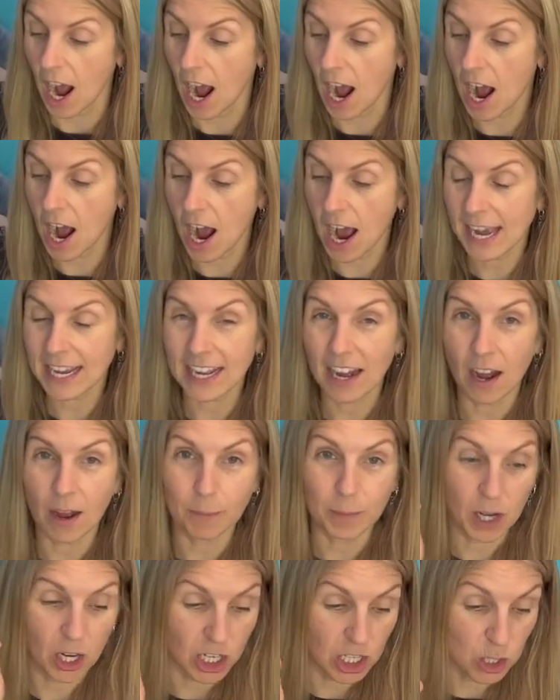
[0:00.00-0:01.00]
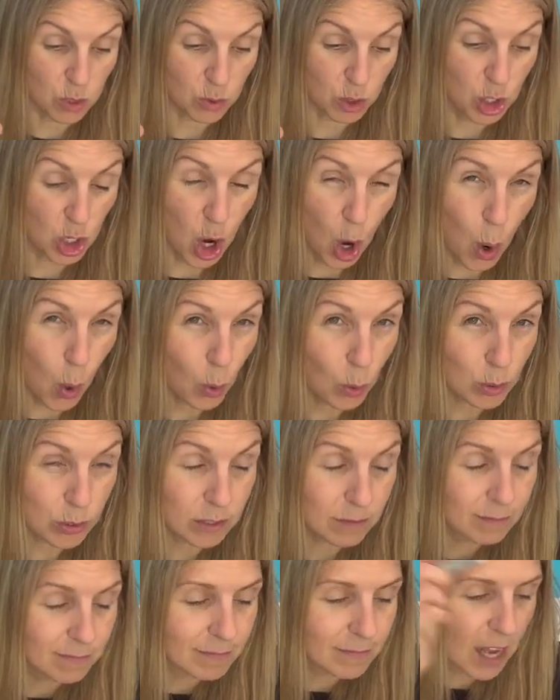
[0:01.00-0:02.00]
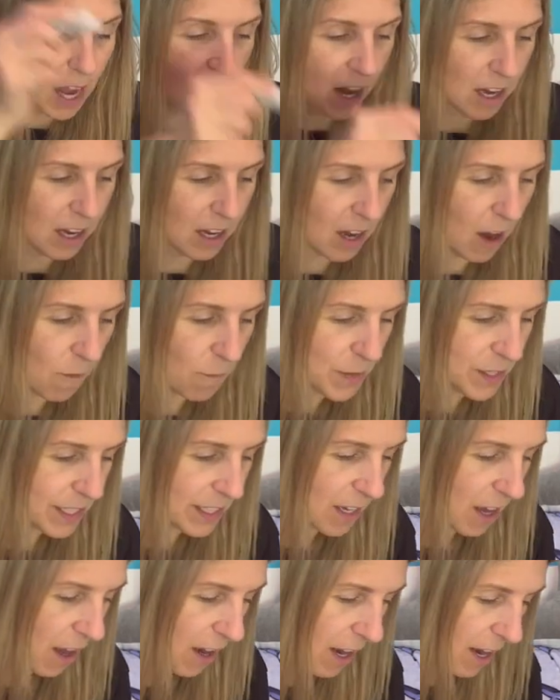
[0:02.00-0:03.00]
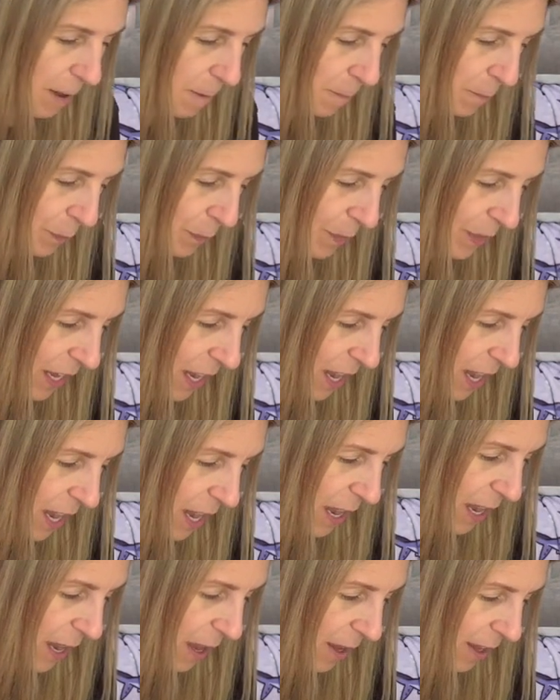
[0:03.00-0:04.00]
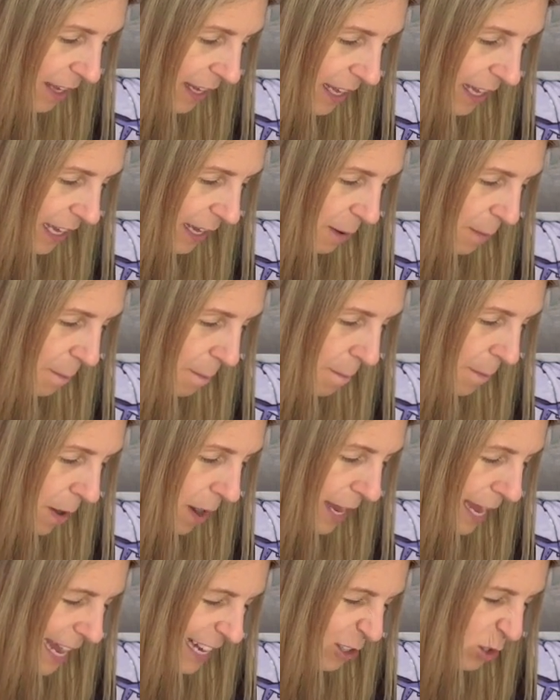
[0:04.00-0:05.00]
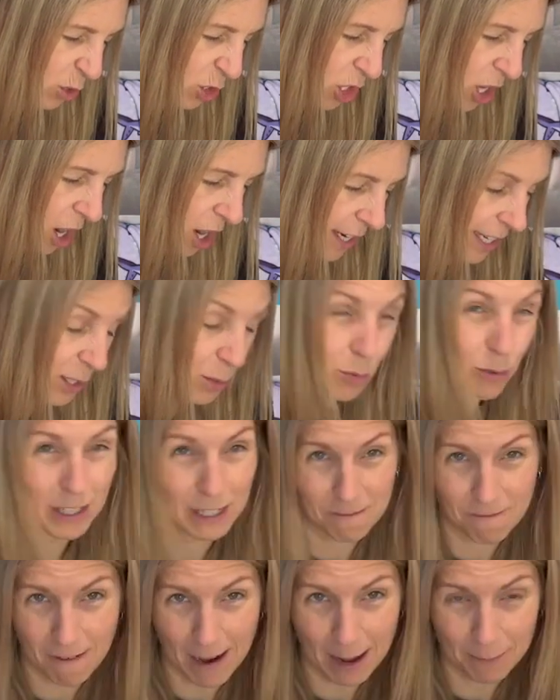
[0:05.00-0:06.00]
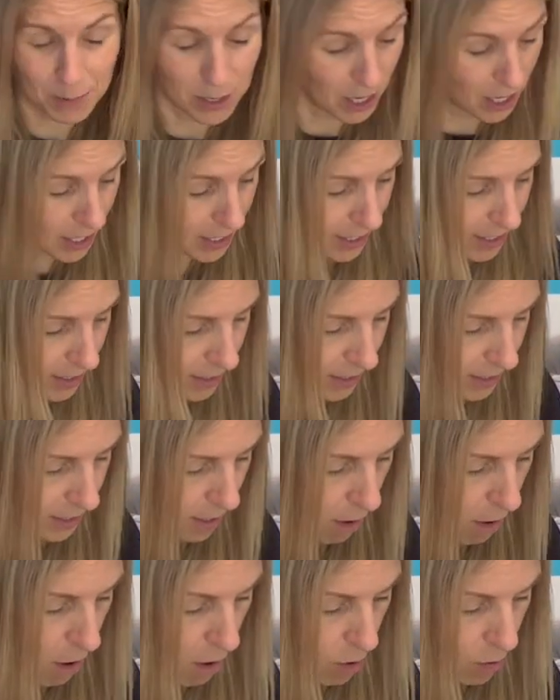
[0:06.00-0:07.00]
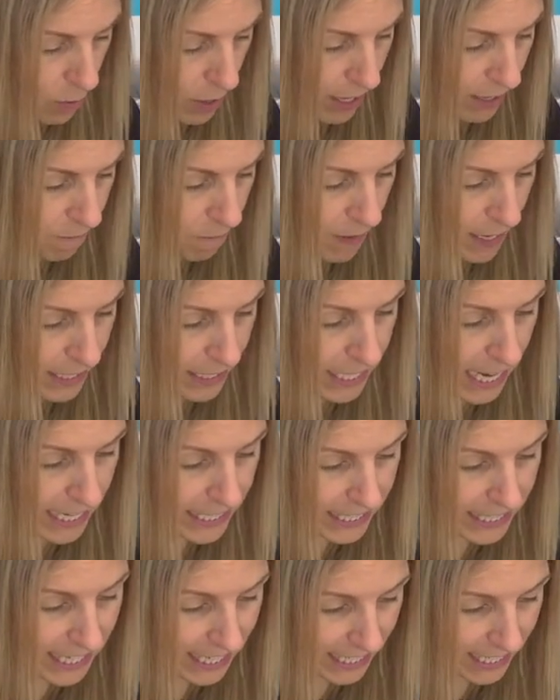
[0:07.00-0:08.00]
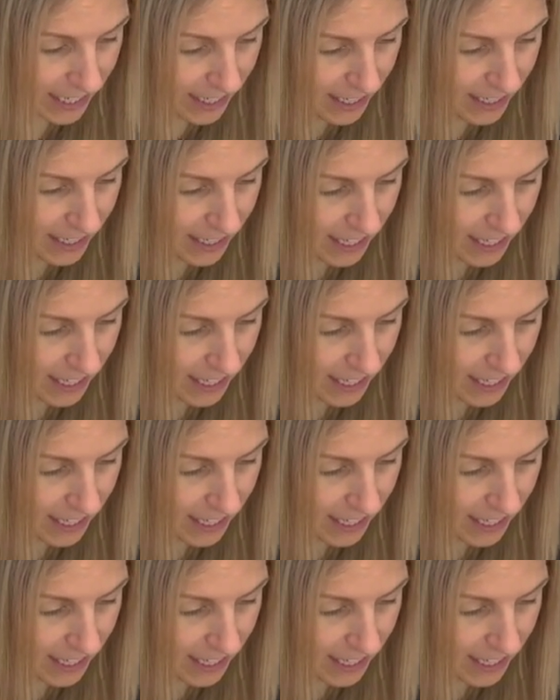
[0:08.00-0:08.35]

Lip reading: I am going to use gold. I love this colour. My angel shark is pretty fabulous and fantastic